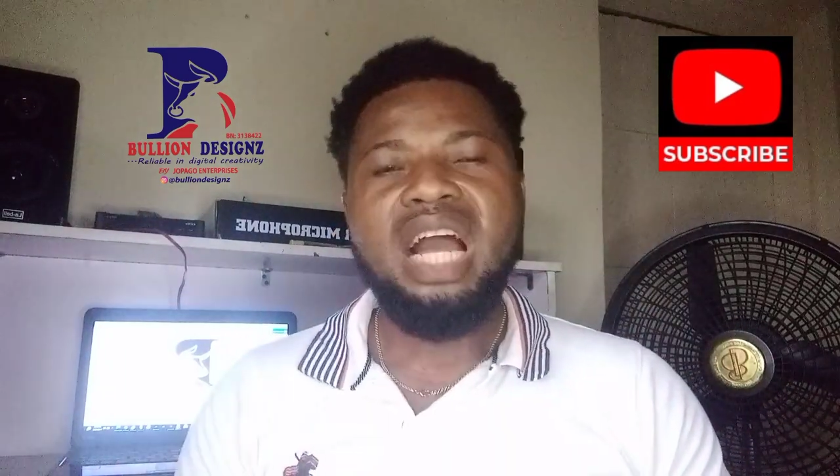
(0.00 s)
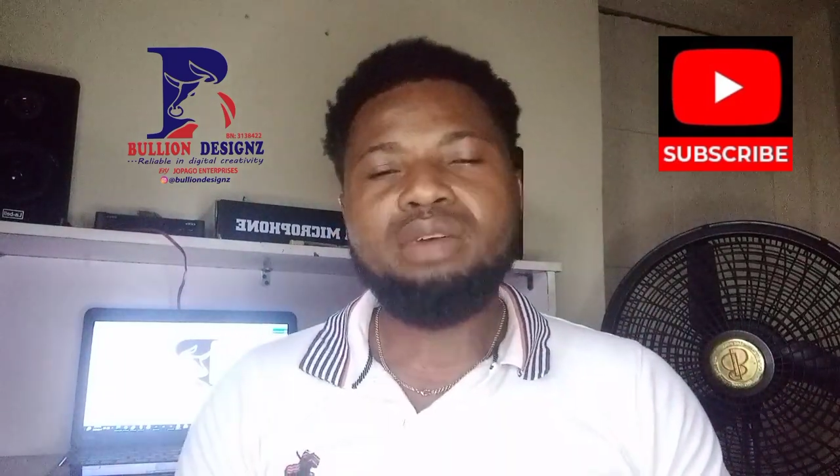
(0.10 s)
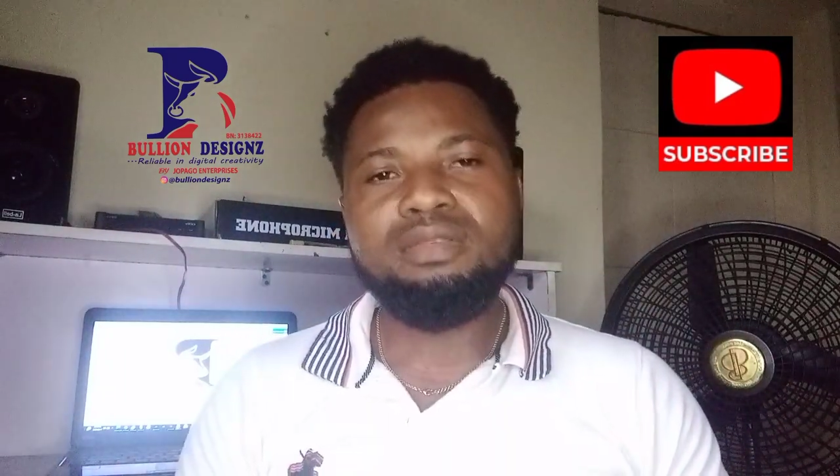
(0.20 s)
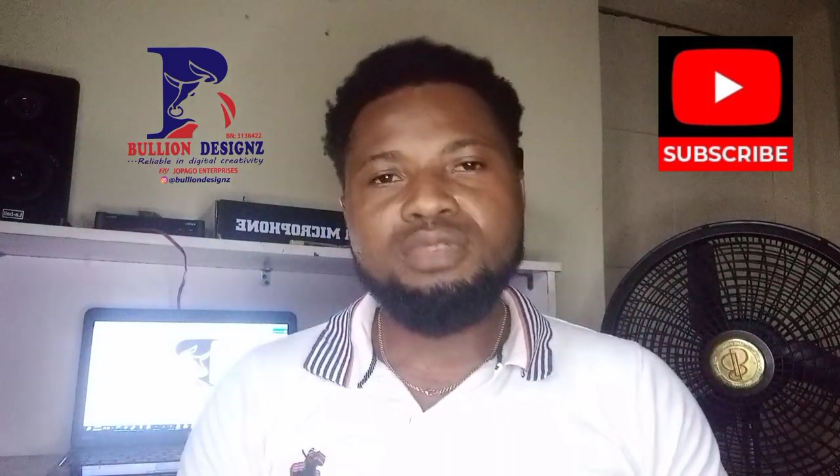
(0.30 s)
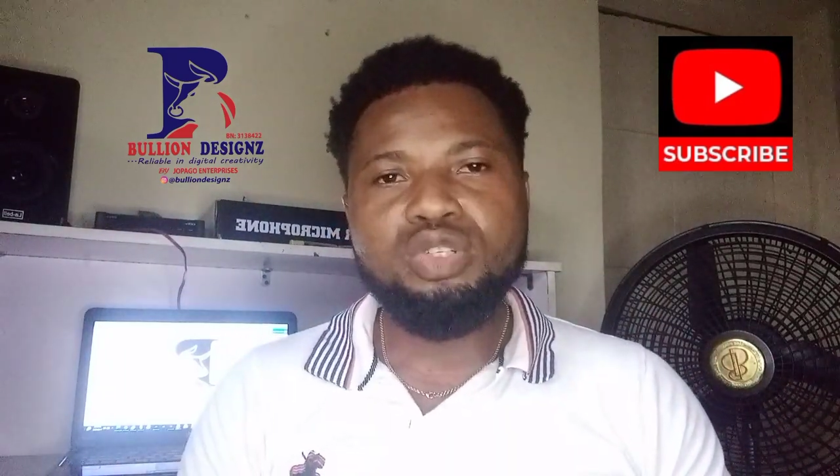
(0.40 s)

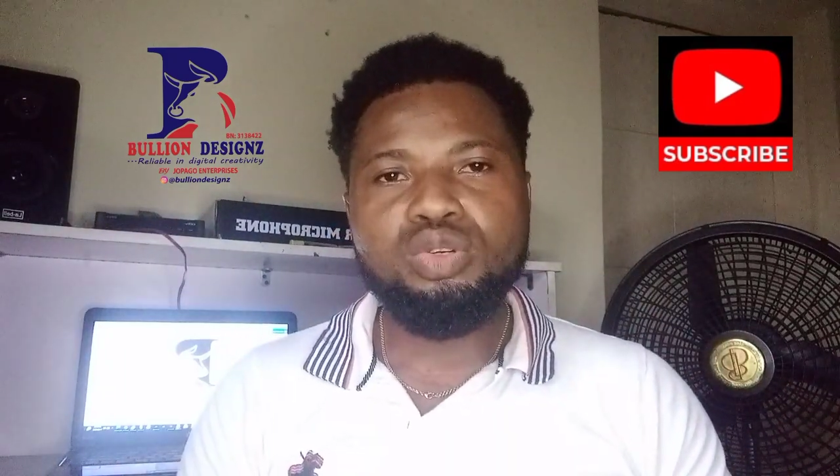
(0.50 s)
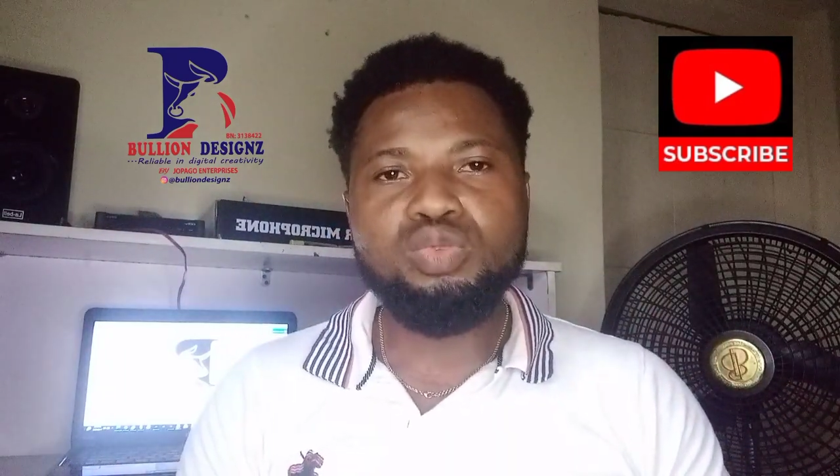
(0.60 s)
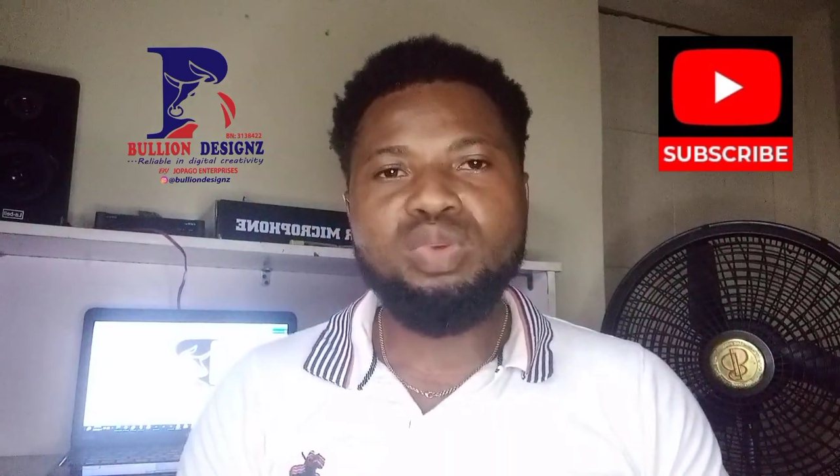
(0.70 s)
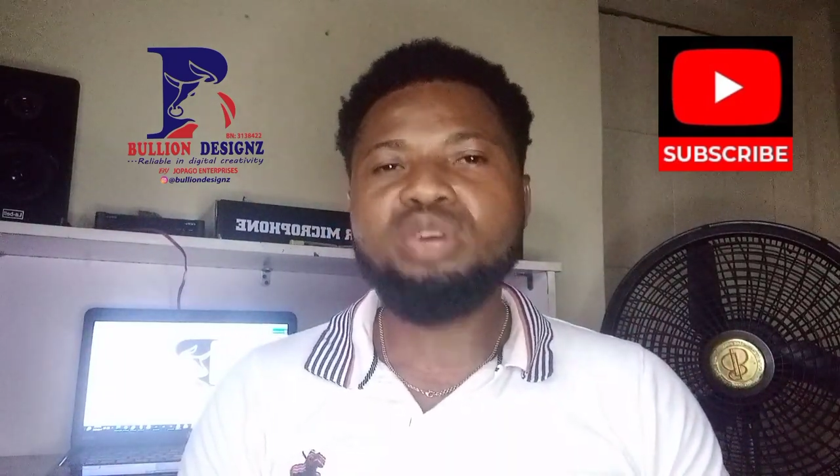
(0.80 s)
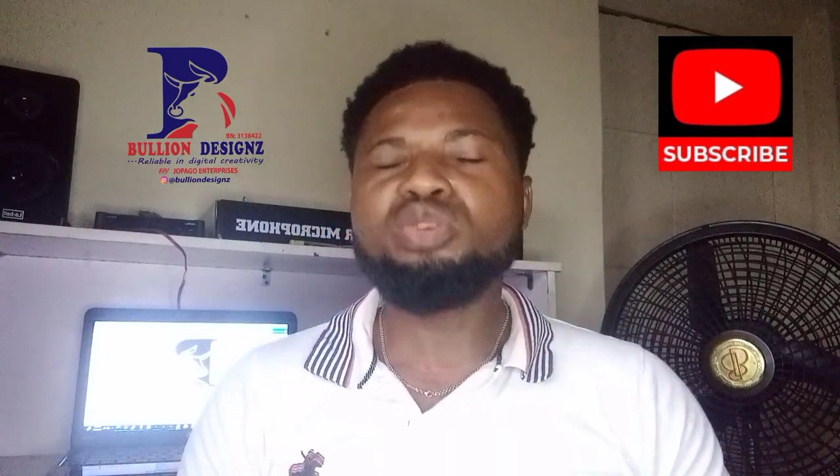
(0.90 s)
our
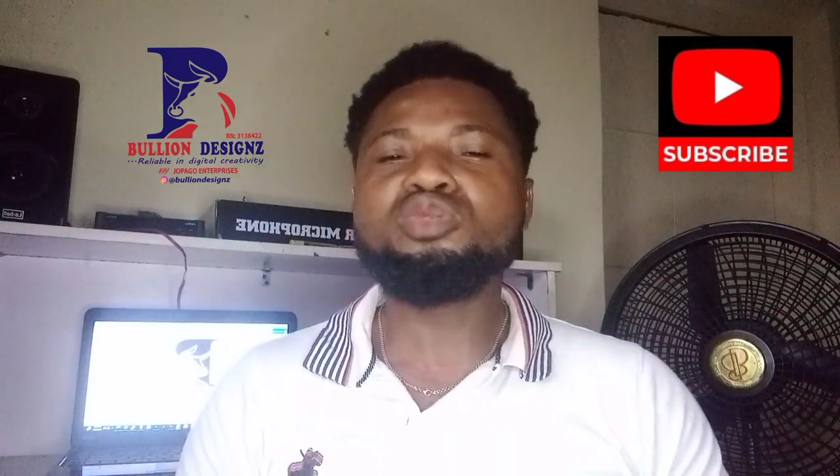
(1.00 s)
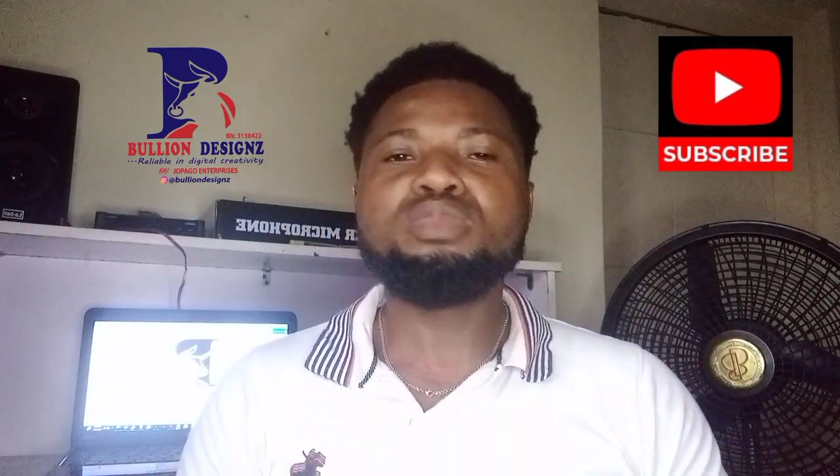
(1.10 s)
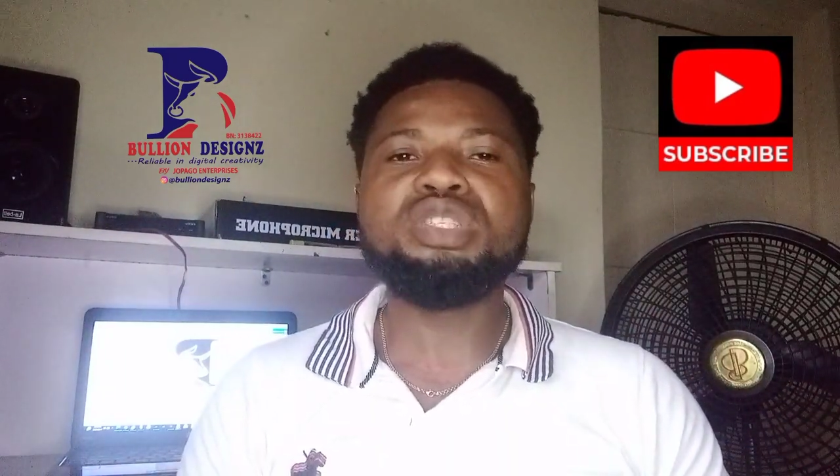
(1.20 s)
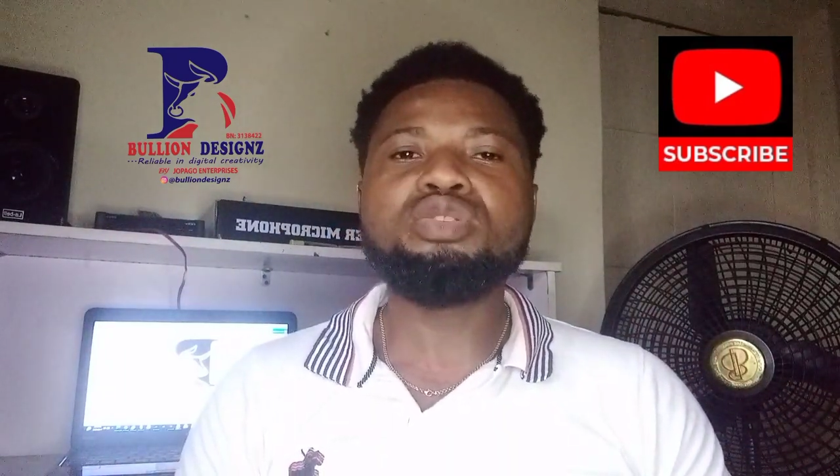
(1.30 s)
videos. We are going to be